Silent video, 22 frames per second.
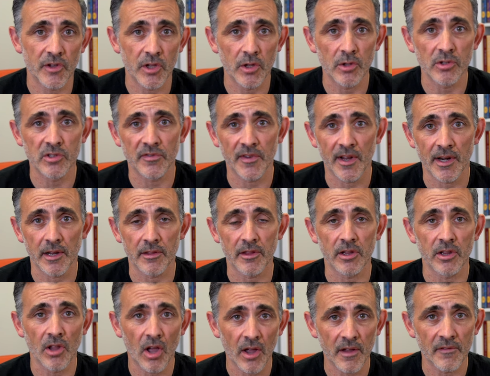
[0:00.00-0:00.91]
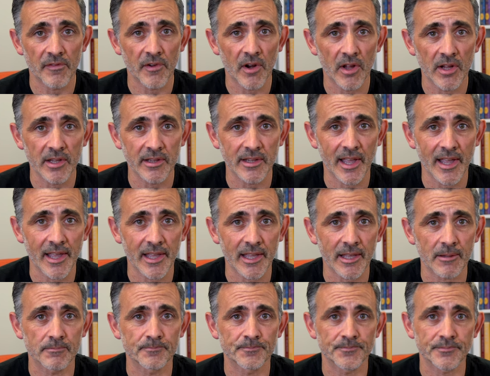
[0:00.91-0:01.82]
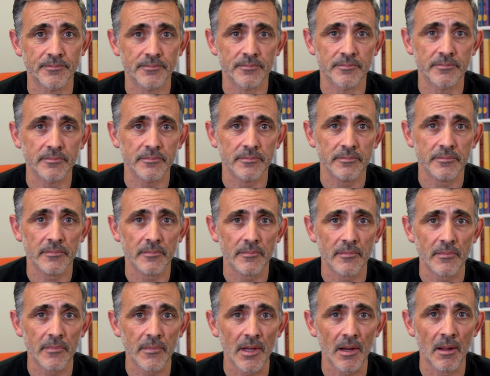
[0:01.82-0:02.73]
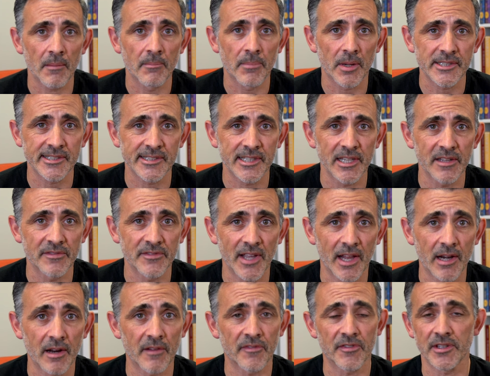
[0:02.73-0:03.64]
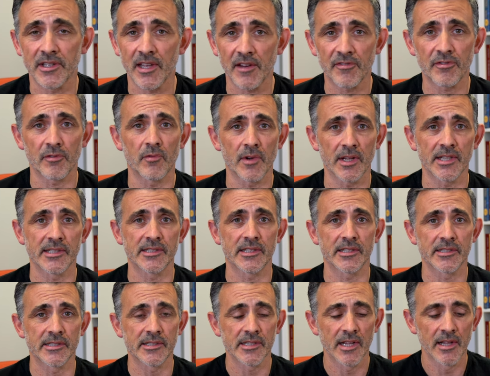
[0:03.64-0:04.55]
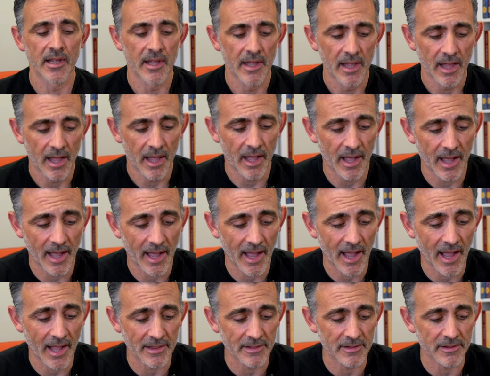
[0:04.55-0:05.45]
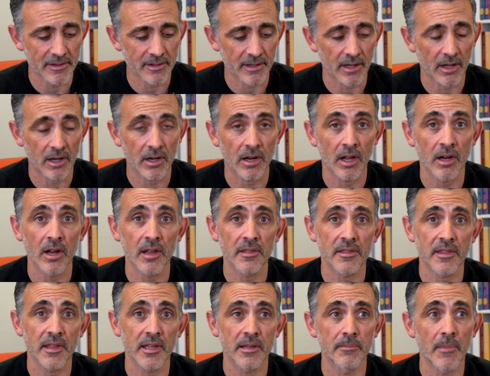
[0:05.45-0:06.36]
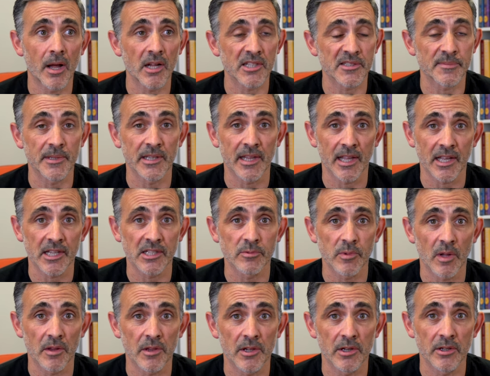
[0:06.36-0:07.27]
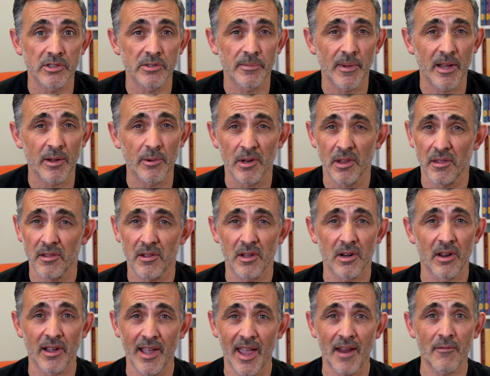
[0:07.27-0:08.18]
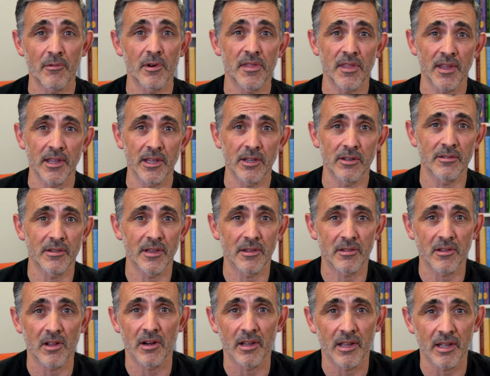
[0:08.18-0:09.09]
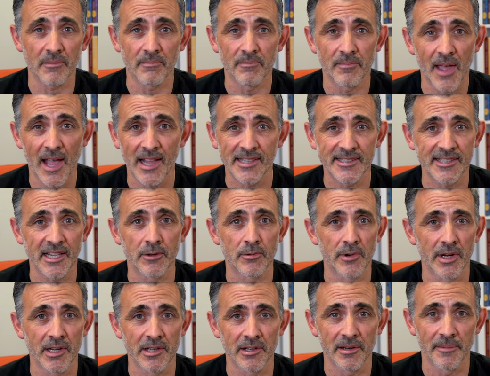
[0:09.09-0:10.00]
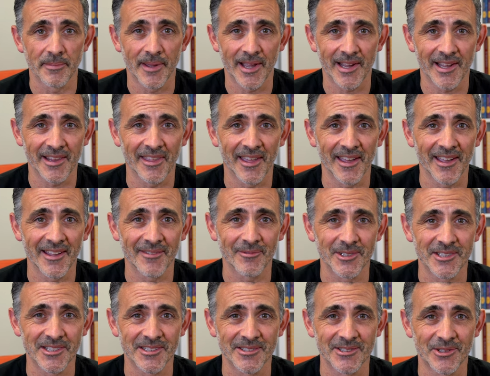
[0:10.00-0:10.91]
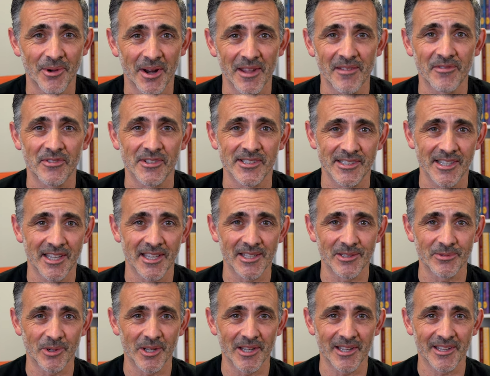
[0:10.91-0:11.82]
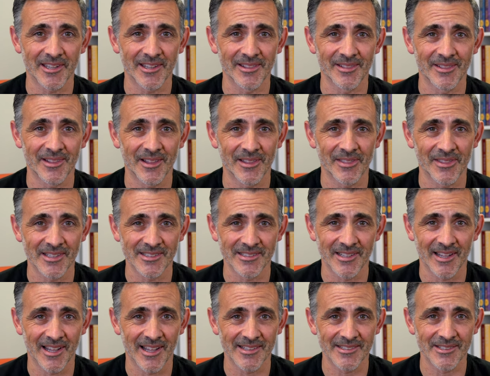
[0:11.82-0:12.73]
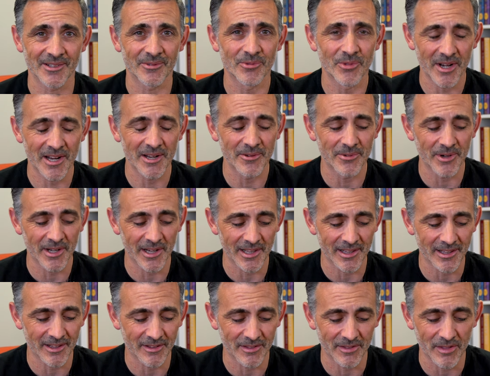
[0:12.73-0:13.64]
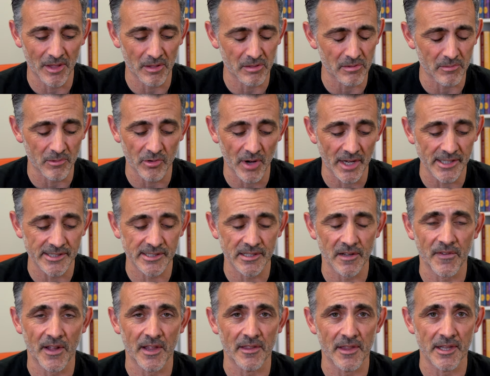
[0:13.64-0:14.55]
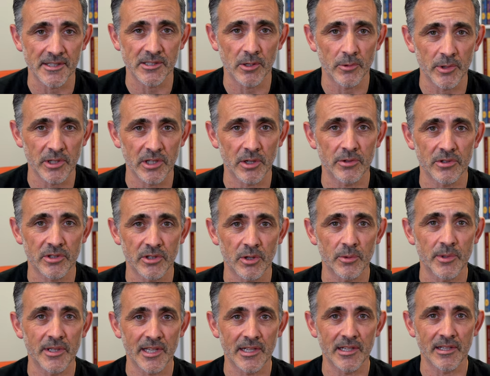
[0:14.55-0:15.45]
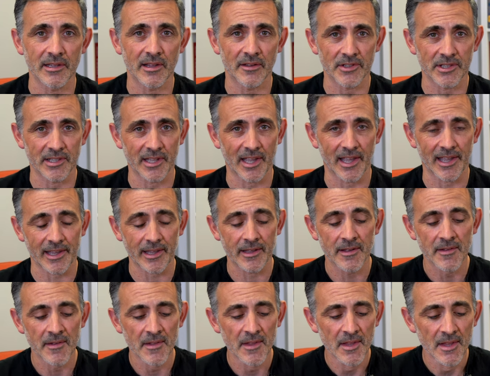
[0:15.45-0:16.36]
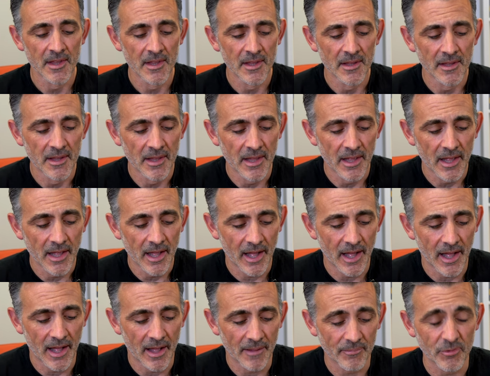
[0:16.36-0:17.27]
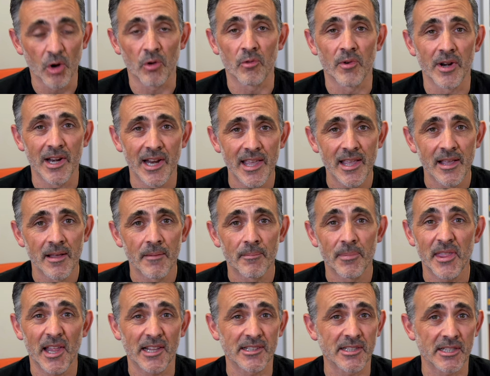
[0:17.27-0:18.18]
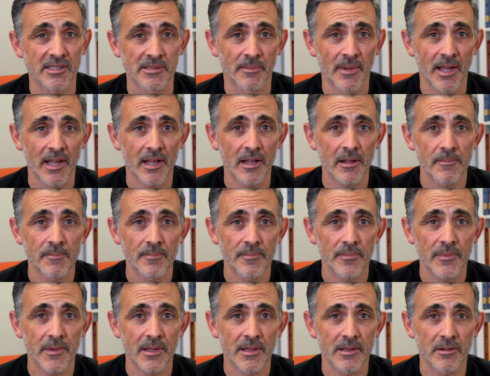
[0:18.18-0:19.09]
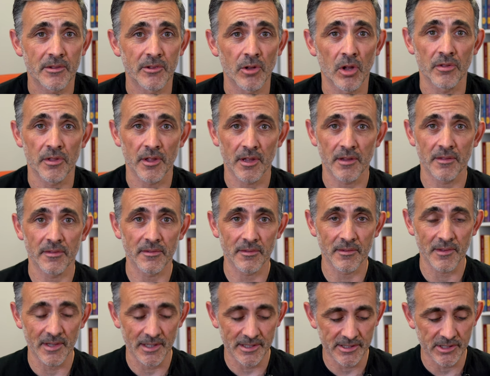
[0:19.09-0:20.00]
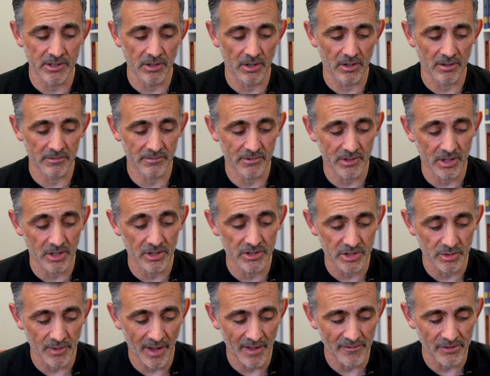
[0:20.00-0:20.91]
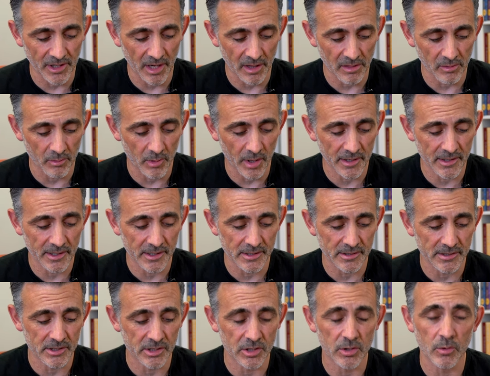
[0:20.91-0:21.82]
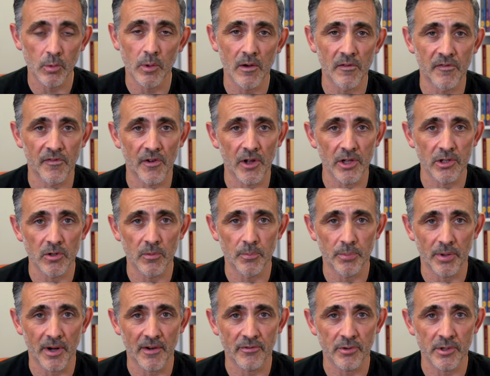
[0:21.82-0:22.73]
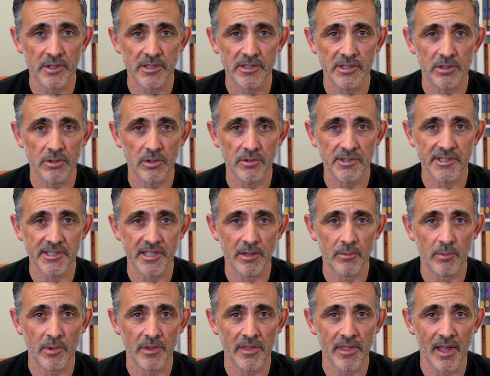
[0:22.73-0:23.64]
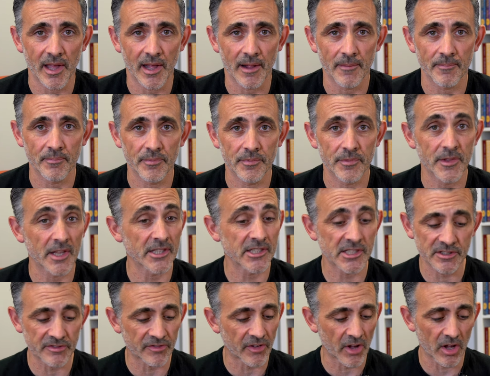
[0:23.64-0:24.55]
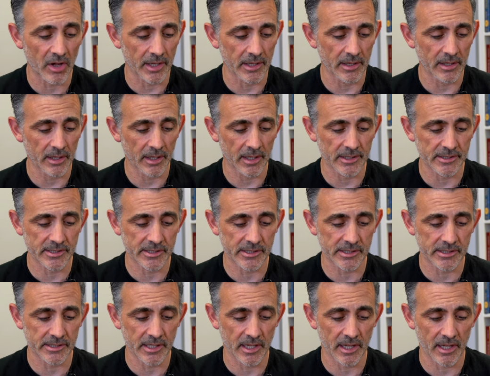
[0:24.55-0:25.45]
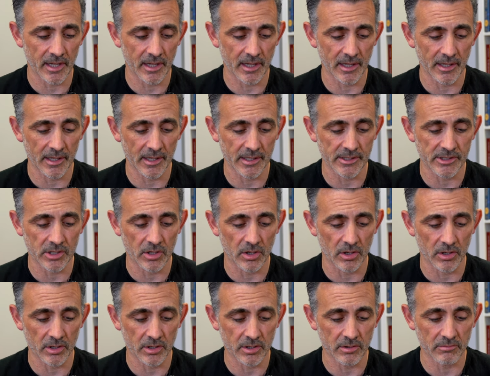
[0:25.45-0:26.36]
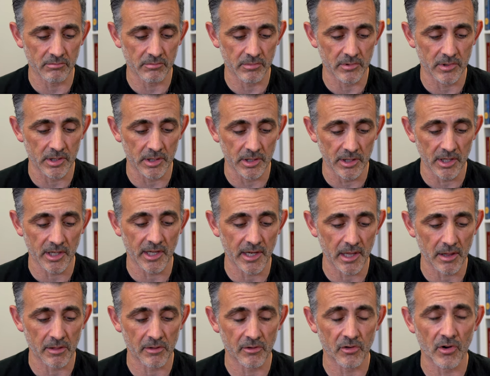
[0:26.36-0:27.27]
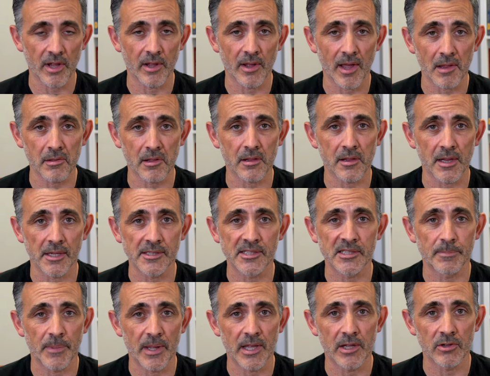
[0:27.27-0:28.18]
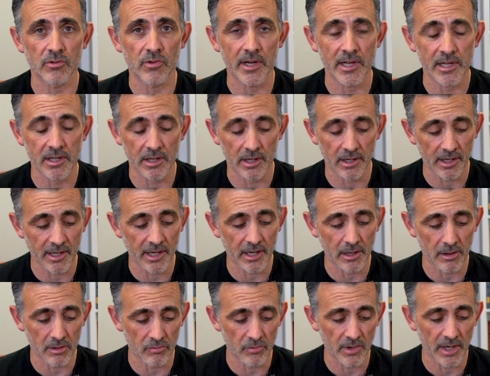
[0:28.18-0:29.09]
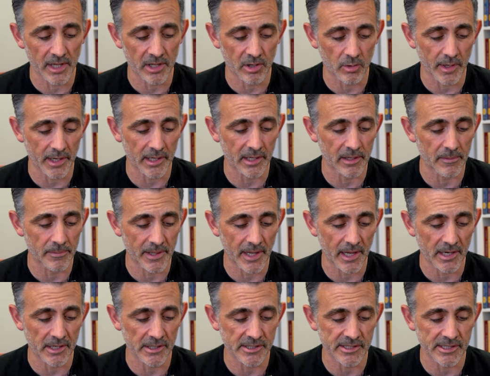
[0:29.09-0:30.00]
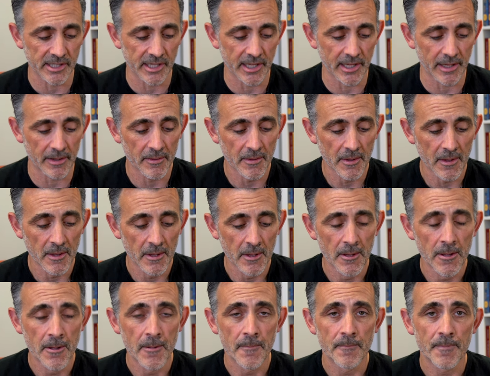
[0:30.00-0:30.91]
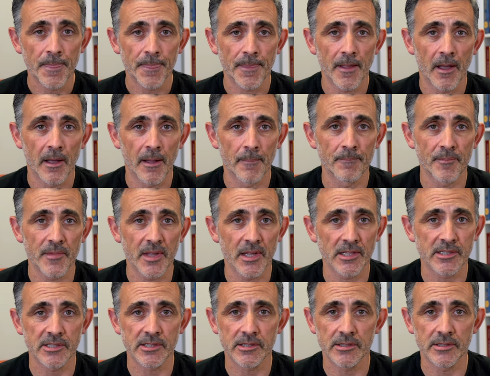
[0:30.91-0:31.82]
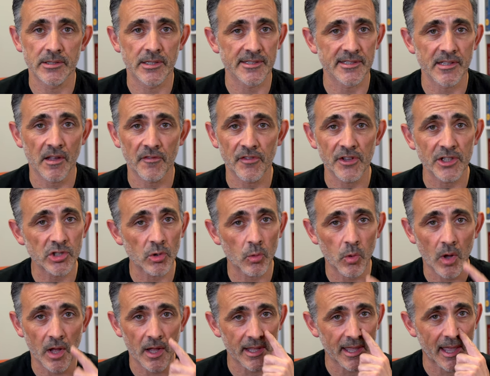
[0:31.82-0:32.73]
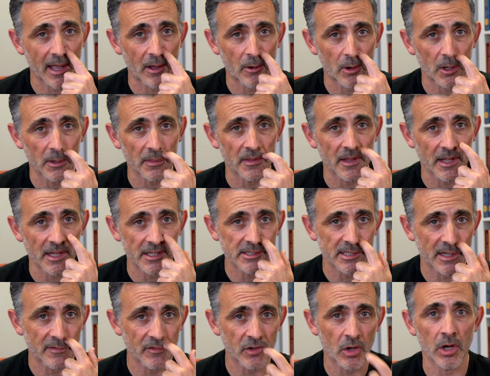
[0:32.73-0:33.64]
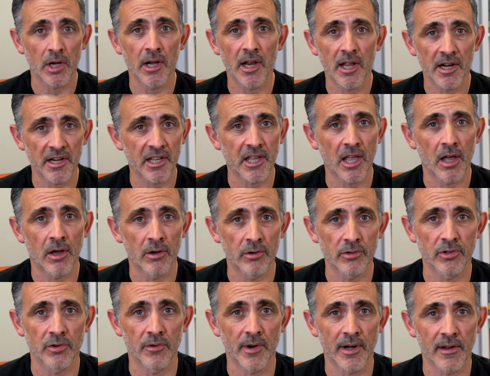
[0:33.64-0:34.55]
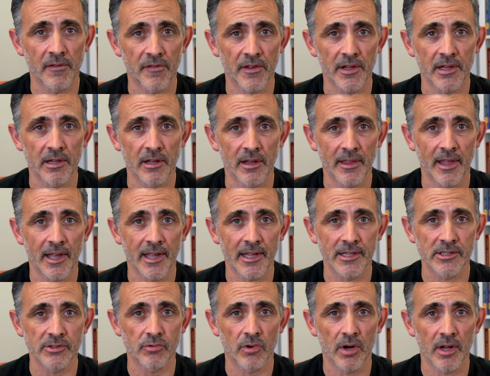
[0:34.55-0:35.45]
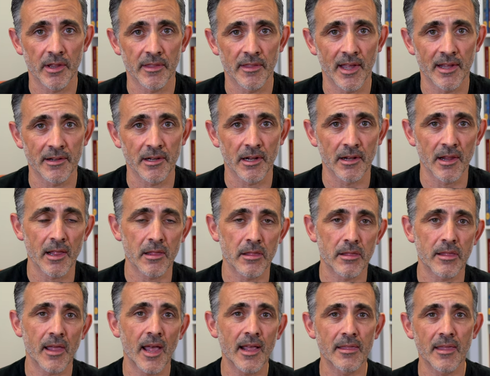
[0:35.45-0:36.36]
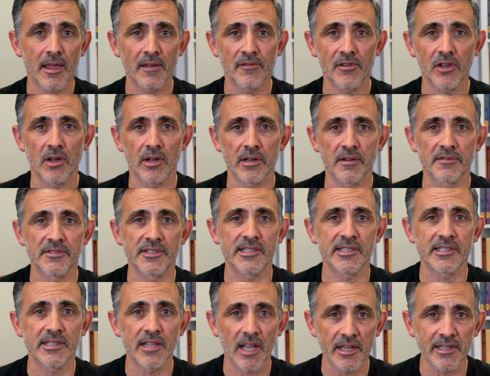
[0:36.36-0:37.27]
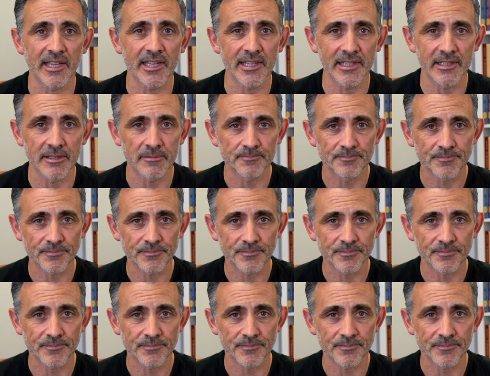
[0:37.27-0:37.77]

Huge fan of the Night Flight deck by Steve Deller for different reasons. Uh, and I, I like the Marksman deck as well, the Luke Germain one. It's got like everything, it's got like an essay written on the back of that, which is great for stage work and, and things like that. So really, really, there's some great stuff out there. So we do, do we need another deck? Uh, not really, but that doesn't matter. It's not that it's not good to have another one, and you will find your preference and you'll stick with that. This is fine. It's uh, it's got, you look at it straight, as it says, speed reader, and look at it really quickly, be able to see it. Um, it's there's nothing to work out on this. You haven't got to learn a code or anything like that. It's right there. Now, they say they've kind of studied